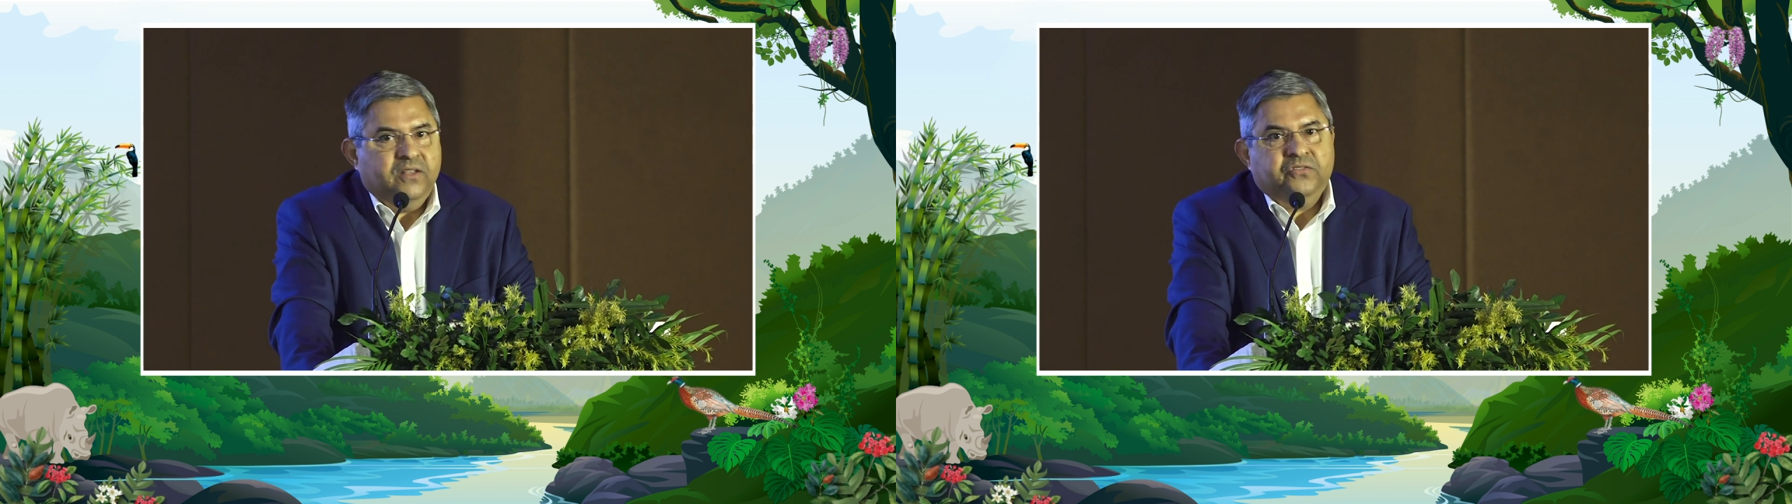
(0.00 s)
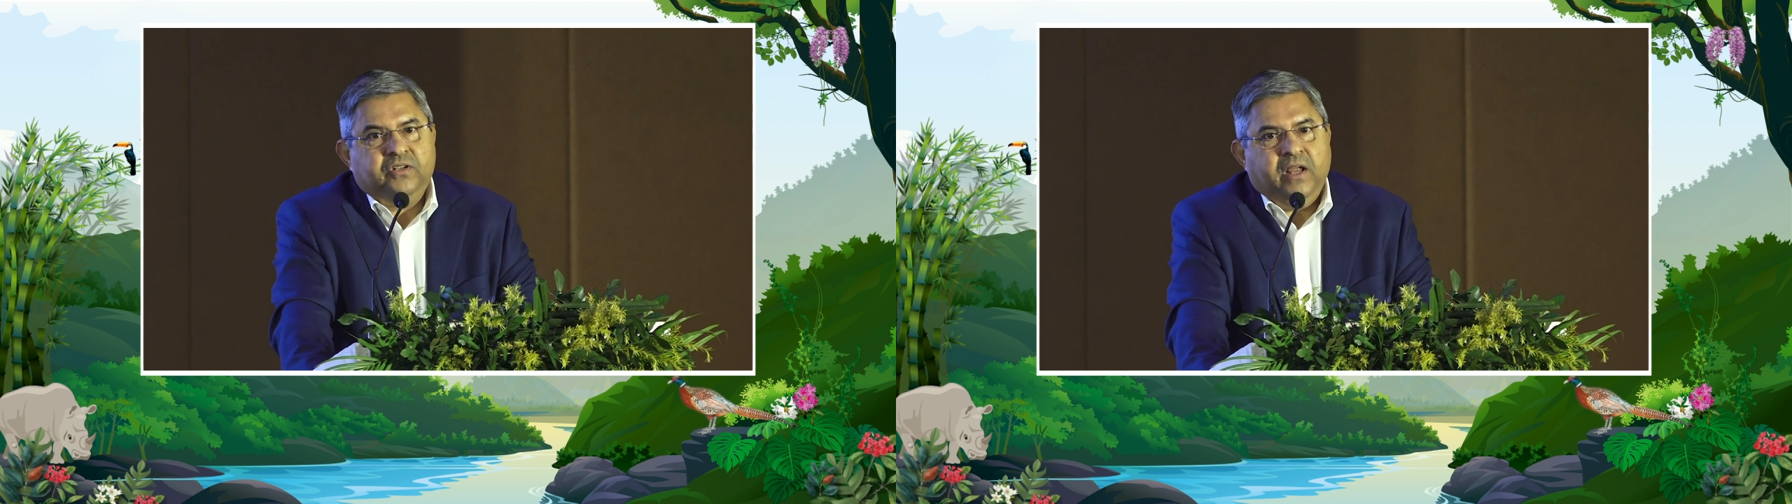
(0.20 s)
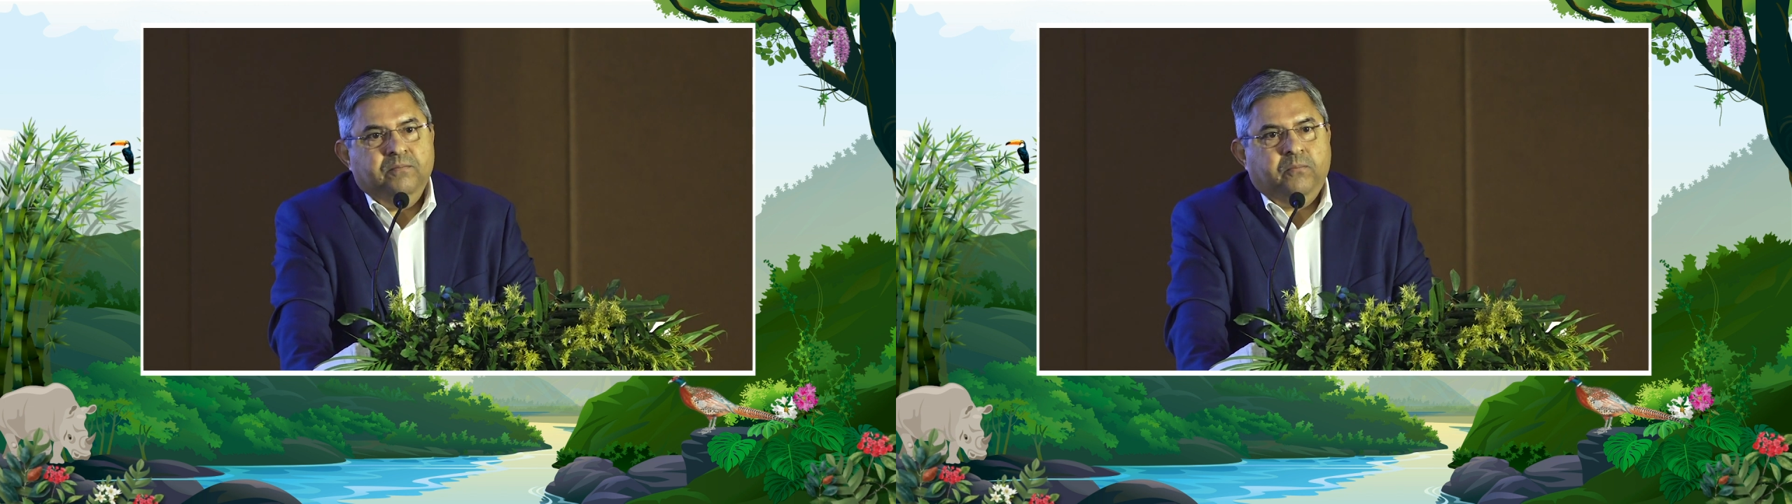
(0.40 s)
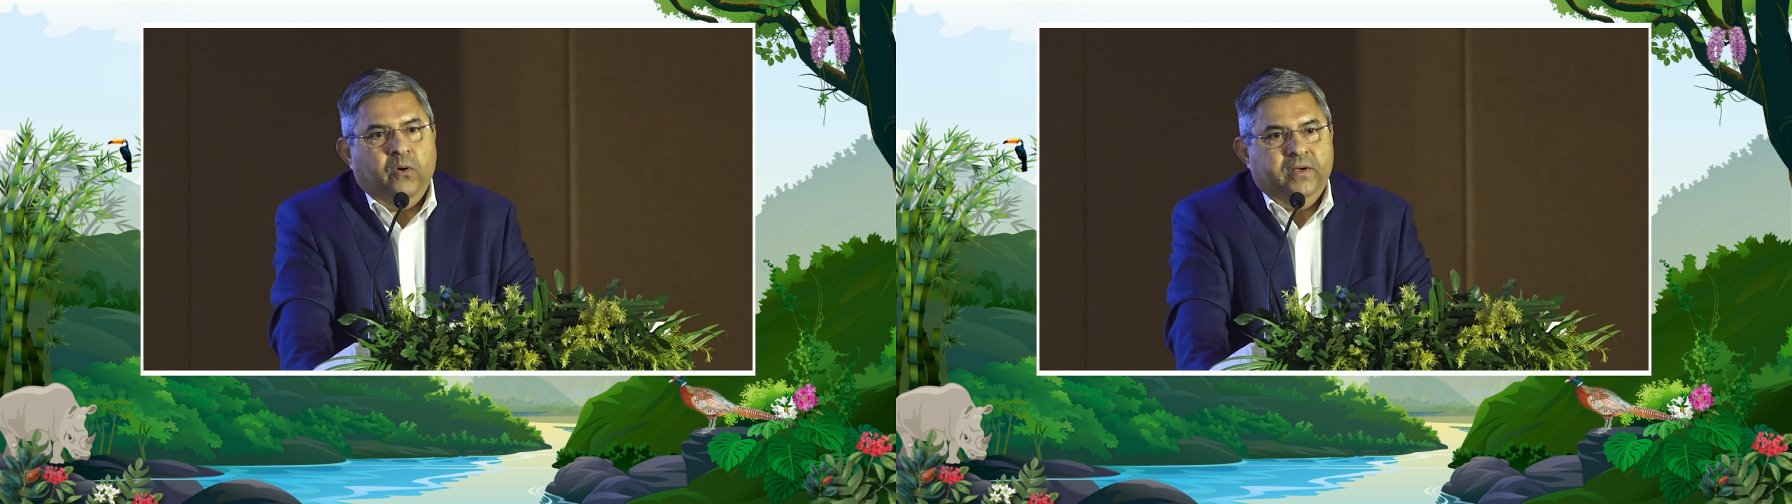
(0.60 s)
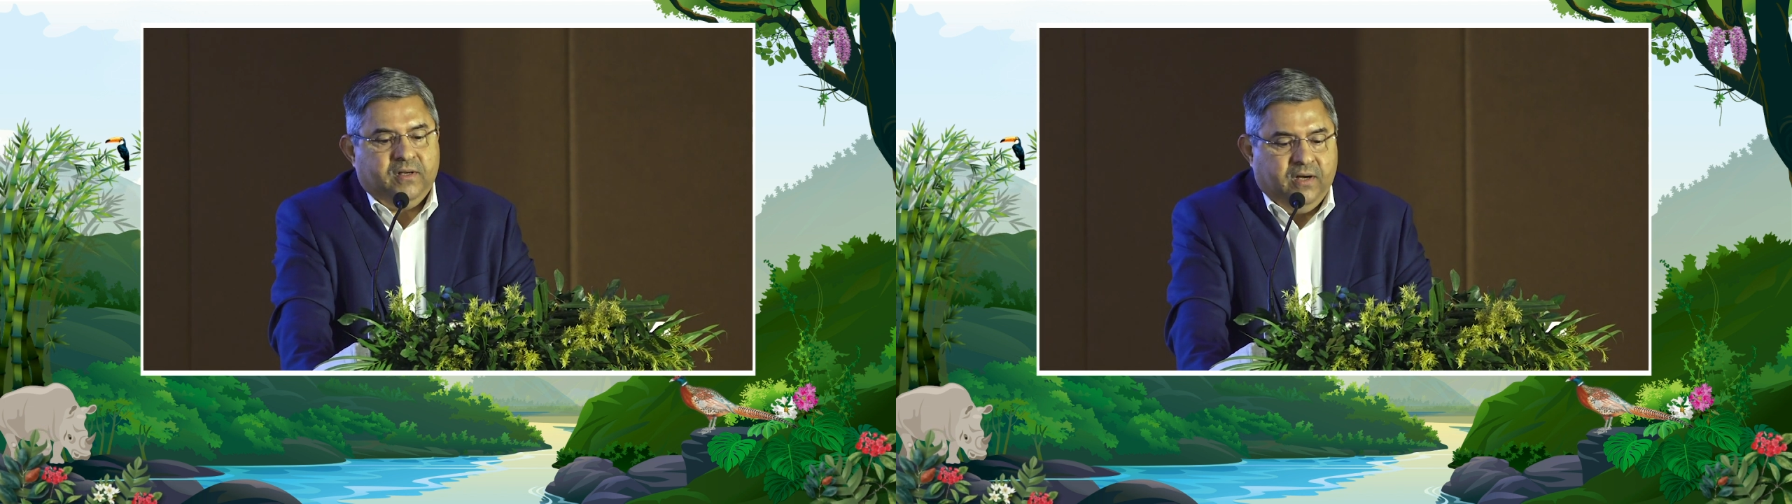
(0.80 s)
is
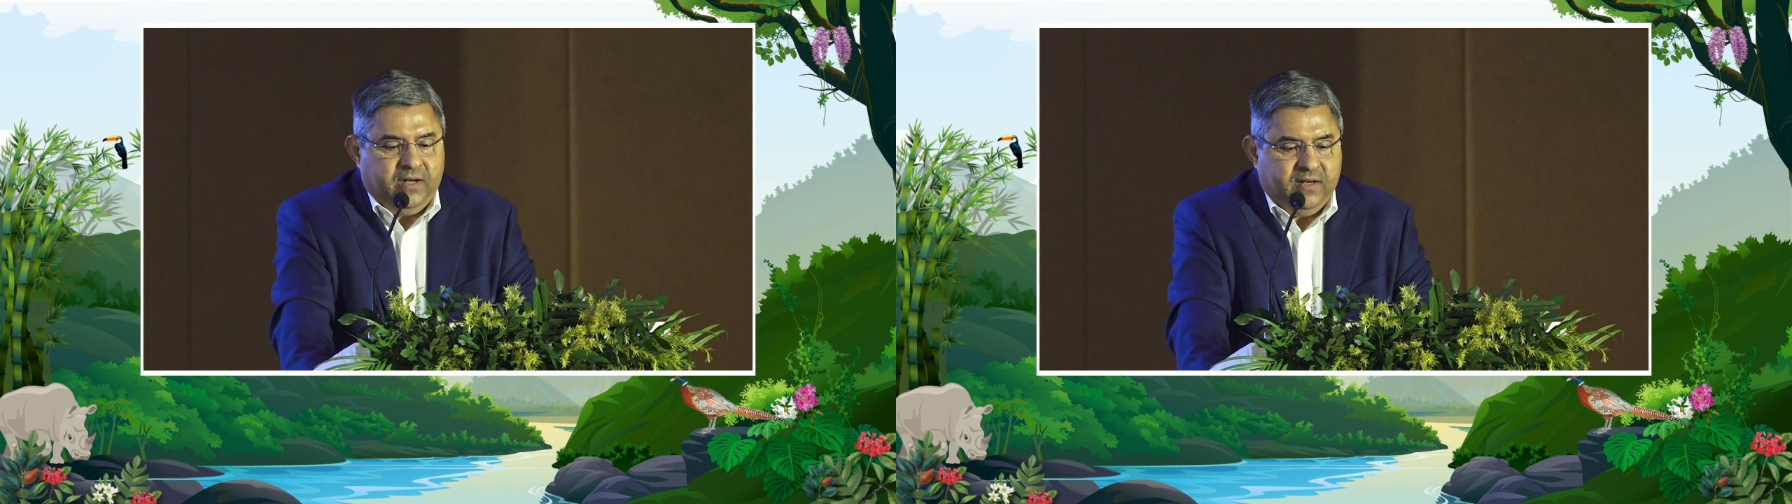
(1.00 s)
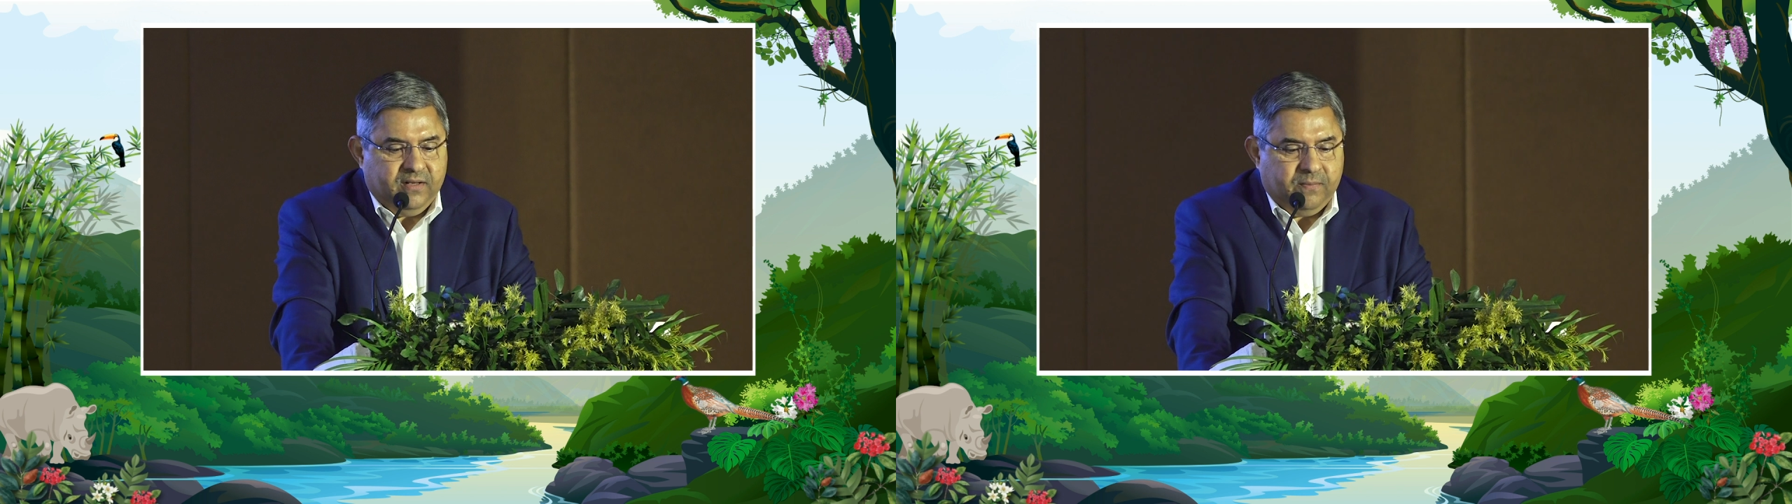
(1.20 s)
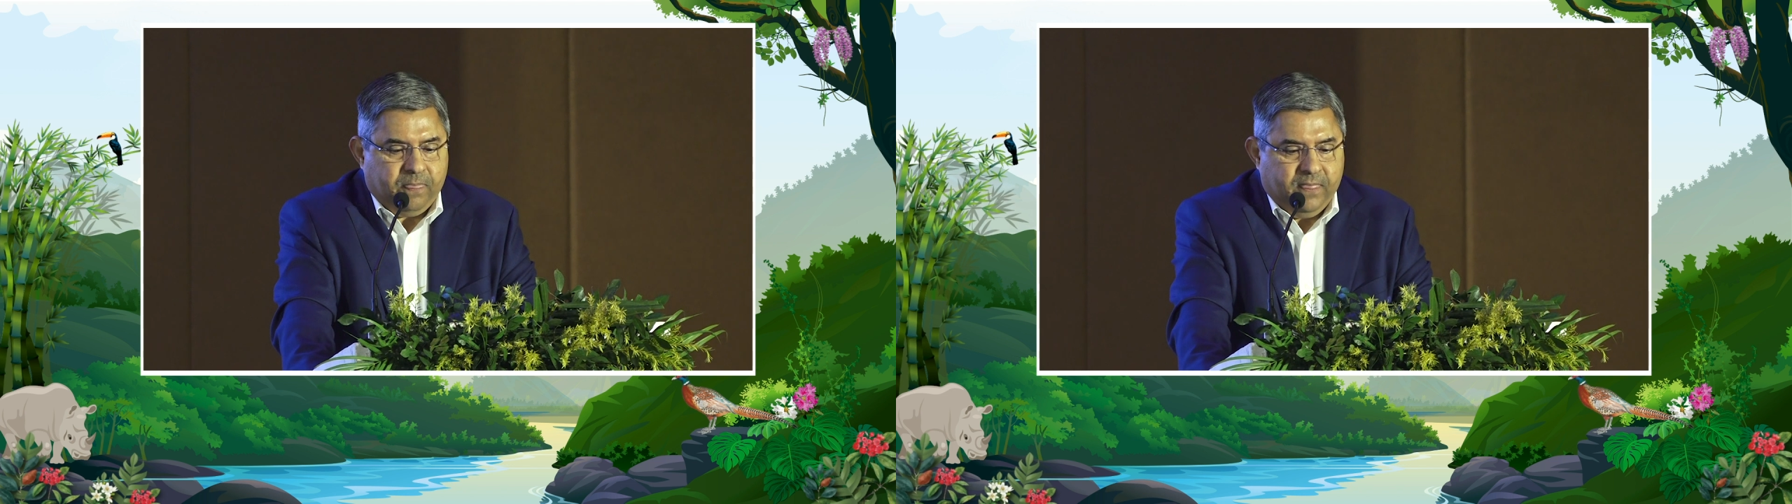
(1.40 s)
10.9.